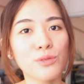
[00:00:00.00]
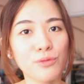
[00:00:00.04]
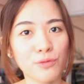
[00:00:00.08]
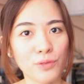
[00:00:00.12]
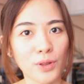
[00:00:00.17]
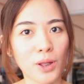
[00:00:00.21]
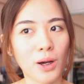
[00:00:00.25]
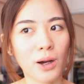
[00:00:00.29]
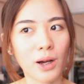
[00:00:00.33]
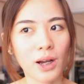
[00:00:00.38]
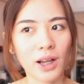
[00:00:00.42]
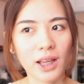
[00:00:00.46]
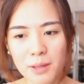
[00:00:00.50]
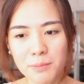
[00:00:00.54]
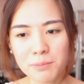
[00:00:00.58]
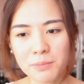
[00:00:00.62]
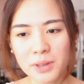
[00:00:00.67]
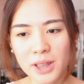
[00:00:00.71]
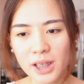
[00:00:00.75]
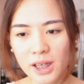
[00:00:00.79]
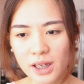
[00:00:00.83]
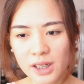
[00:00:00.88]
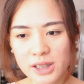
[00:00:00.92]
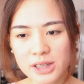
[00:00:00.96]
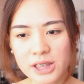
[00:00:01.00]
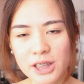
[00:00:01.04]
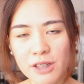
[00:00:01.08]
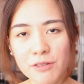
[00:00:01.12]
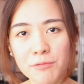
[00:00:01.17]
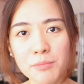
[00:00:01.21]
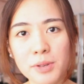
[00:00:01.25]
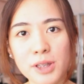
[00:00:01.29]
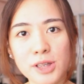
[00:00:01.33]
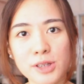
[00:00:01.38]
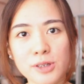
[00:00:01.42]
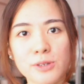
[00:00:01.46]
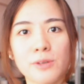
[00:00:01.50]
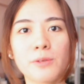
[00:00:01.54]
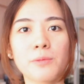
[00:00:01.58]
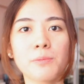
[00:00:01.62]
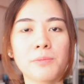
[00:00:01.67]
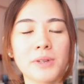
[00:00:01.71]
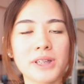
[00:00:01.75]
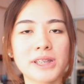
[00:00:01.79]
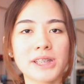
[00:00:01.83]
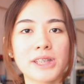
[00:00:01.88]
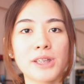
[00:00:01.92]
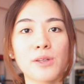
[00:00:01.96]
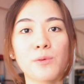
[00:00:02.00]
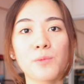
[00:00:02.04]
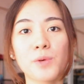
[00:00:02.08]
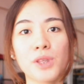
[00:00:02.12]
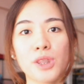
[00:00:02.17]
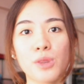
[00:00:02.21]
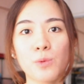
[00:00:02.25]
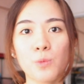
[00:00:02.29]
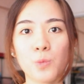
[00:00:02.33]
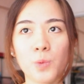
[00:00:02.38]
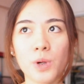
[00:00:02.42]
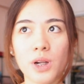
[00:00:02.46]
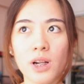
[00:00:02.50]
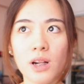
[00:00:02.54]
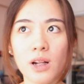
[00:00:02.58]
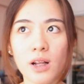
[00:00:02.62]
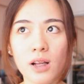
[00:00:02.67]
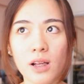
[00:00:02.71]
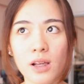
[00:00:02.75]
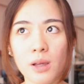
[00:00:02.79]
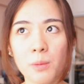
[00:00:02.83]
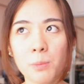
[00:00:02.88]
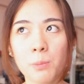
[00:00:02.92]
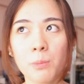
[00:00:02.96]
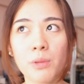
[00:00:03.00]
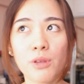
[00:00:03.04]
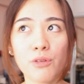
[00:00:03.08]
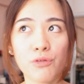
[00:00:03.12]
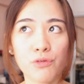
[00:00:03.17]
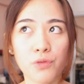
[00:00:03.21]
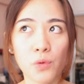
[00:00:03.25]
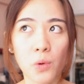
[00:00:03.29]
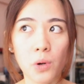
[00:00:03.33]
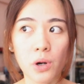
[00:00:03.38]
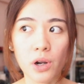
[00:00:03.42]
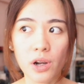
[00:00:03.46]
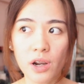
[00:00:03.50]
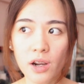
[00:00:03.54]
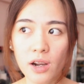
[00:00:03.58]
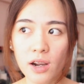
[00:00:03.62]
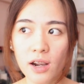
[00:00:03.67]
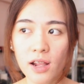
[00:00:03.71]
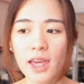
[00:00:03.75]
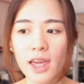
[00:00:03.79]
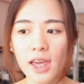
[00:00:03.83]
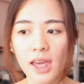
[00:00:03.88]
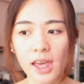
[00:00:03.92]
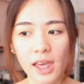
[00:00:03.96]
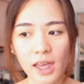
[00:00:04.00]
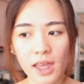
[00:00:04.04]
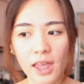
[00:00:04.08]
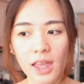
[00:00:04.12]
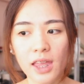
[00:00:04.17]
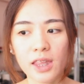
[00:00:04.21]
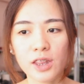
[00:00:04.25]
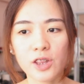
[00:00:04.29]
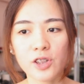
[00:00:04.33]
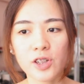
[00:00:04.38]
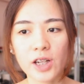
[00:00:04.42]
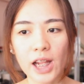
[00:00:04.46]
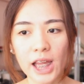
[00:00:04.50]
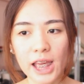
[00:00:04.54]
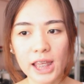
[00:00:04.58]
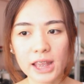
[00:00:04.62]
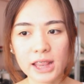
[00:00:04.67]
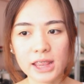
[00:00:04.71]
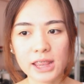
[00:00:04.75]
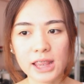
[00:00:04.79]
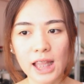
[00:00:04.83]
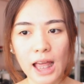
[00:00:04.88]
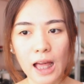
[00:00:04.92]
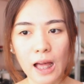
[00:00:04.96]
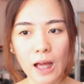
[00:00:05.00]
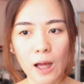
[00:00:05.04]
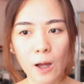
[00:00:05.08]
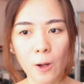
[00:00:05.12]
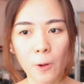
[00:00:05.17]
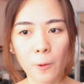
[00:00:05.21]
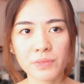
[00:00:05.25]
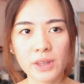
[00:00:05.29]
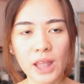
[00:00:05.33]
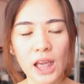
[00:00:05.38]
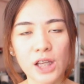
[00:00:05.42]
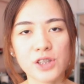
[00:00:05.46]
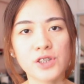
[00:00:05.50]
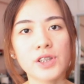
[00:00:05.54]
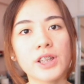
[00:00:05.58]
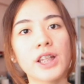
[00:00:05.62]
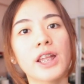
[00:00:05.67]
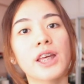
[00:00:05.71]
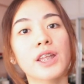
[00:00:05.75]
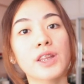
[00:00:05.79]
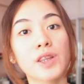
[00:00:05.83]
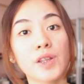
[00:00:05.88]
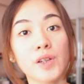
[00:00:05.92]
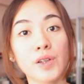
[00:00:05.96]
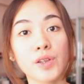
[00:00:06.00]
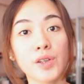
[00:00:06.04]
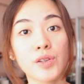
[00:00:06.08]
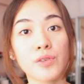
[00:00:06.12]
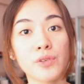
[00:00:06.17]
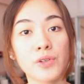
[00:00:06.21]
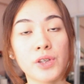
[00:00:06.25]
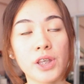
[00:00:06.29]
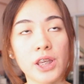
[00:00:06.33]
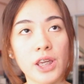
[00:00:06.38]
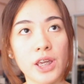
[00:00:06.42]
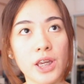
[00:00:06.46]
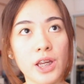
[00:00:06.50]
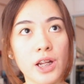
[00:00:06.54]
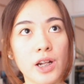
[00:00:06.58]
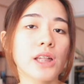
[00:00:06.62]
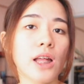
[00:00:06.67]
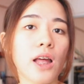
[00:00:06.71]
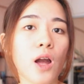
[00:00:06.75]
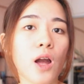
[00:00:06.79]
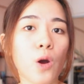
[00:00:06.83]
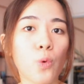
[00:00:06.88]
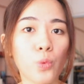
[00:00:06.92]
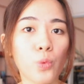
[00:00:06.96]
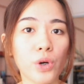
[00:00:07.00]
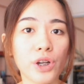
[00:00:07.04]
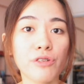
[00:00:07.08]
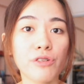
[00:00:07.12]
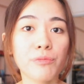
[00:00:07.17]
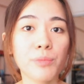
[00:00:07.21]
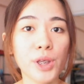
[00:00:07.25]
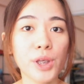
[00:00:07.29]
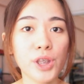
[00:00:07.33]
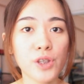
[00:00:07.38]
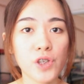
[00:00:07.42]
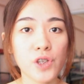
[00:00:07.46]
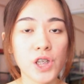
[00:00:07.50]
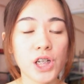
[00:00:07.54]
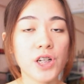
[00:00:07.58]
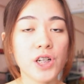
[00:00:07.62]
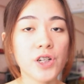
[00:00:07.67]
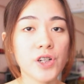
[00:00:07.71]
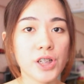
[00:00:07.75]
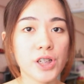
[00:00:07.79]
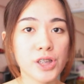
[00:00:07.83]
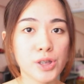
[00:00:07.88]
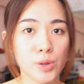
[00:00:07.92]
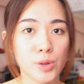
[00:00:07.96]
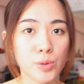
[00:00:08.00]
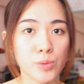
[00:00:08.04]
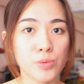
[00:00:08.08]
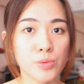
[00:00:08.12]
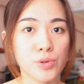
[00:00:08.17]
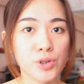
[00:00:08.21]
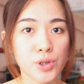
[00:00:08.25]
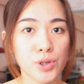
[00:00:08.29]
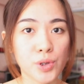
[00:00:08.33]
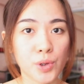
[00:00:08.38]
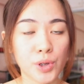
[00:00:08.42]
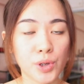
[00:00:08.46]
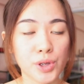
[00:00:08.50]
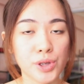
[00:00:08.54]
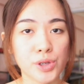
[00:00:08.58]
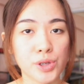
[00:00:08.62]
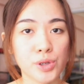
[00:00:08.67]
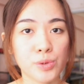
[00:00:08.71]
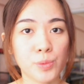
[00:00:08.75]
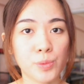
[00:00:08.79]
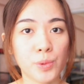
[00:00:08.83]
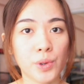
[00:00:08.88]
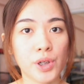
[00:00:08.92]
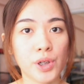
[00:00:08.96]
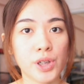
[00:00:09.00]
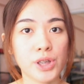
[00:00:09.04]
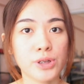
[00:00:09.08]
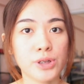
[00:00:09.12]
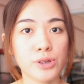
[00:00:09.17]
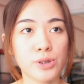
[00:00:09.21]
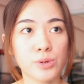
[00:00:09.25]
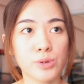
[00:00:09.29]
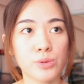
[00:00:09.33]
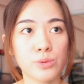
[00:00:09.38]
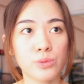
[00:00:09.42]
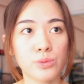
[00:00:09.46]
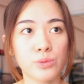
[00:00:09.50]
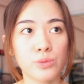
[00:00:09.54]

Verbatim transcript: to vlog because I've been so busy with work before. And right now, actually itong New Year, one of my New Year resolutions was to